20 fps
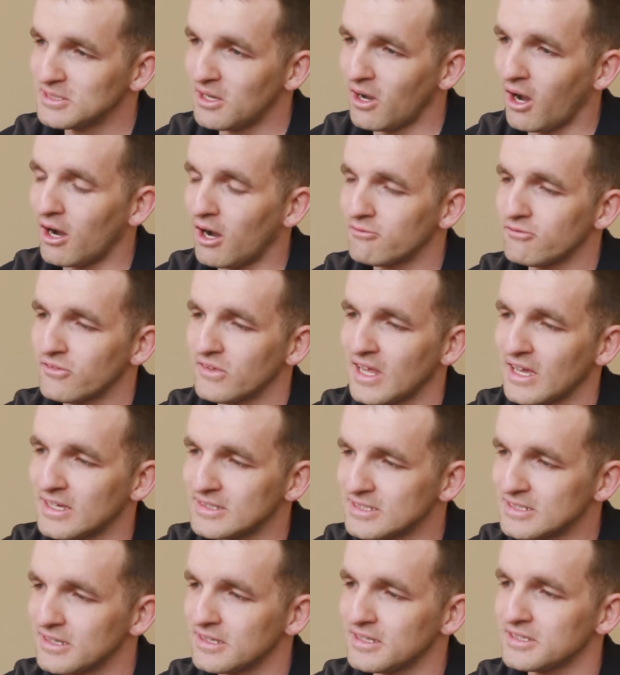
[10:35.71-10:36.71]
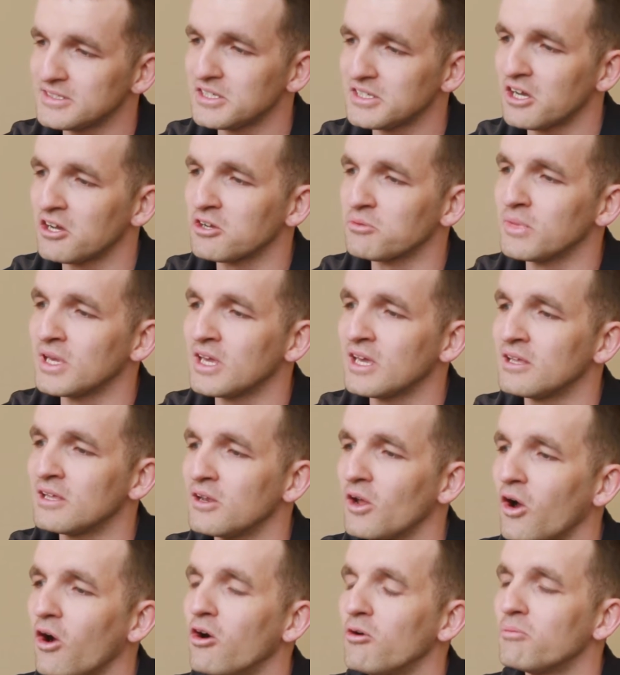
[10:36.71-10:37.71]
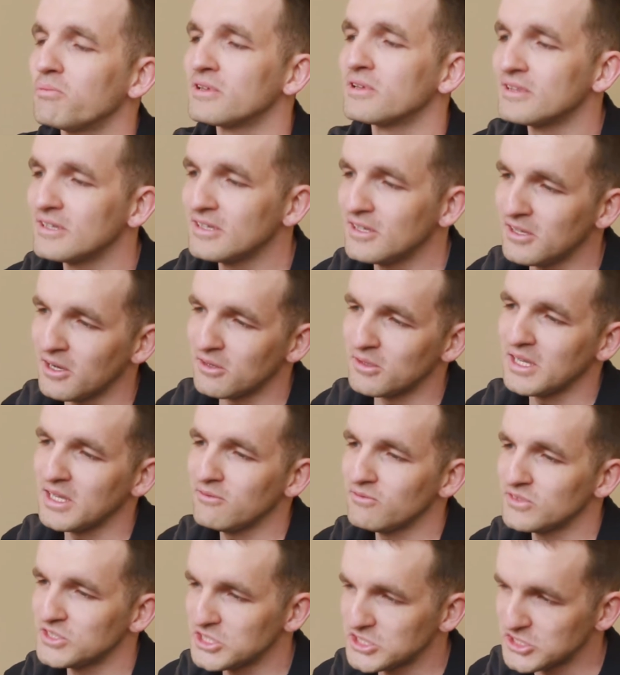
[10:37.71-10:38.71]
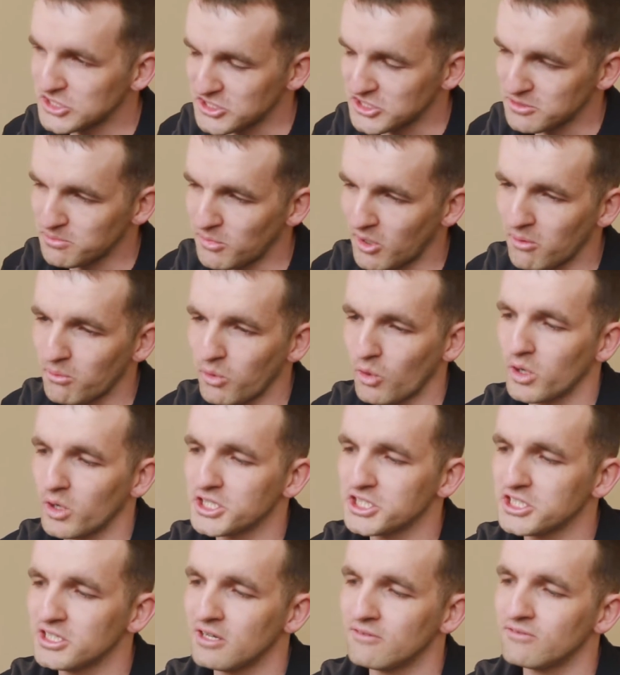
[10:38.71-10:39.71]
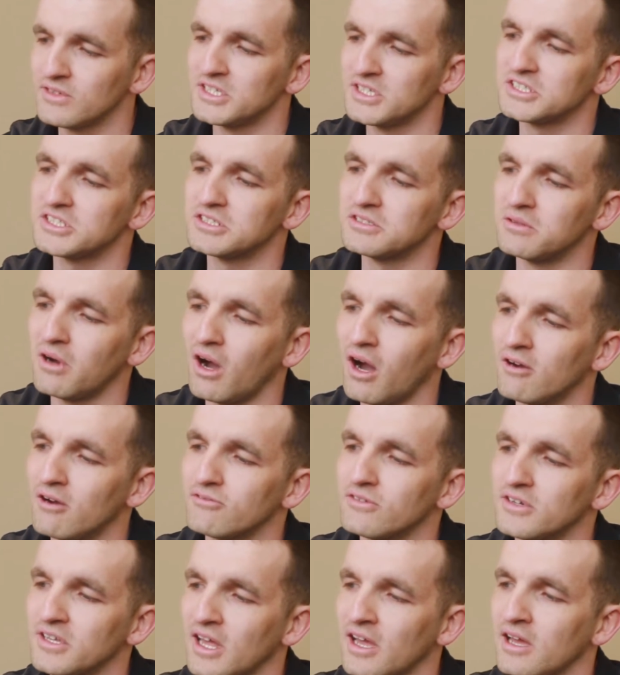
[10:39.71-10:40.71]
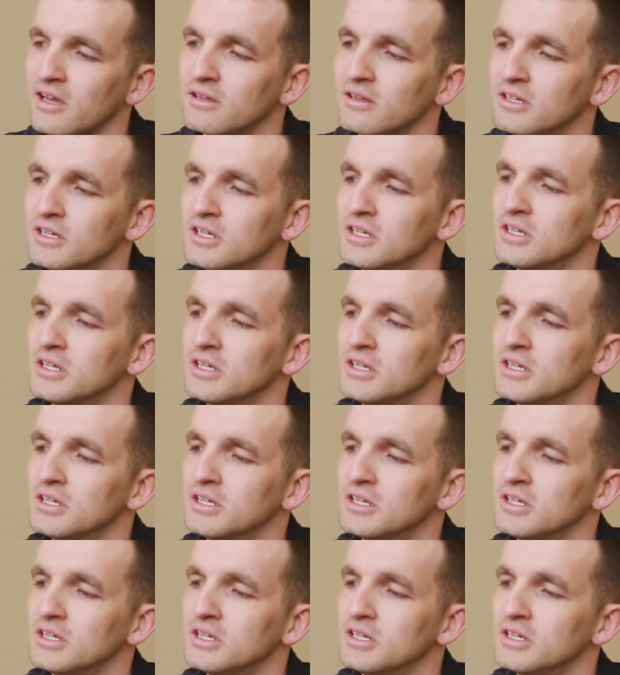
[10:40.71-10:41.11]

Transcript: offer that to these young men, hoping, even just a small portion of it, to offer that